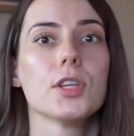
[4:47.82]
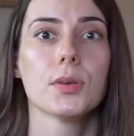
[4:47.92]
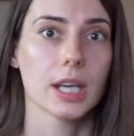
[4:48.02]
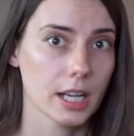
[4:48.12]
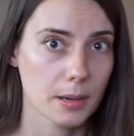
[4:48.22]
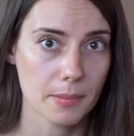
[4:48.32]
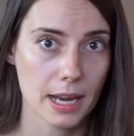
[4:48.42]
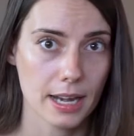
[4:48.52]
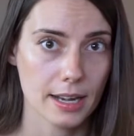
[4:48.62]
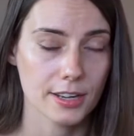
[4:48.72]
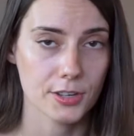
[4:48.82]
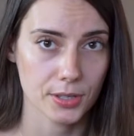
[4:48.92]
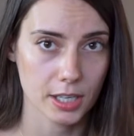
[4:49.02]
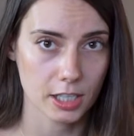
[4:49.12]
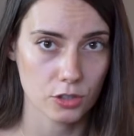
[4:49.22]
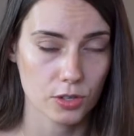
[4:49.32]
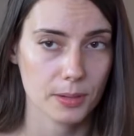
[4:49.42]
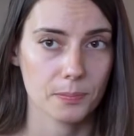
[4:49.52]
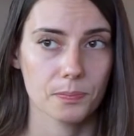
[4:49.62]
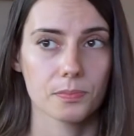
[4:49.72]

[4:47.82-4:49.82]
you can come into the country.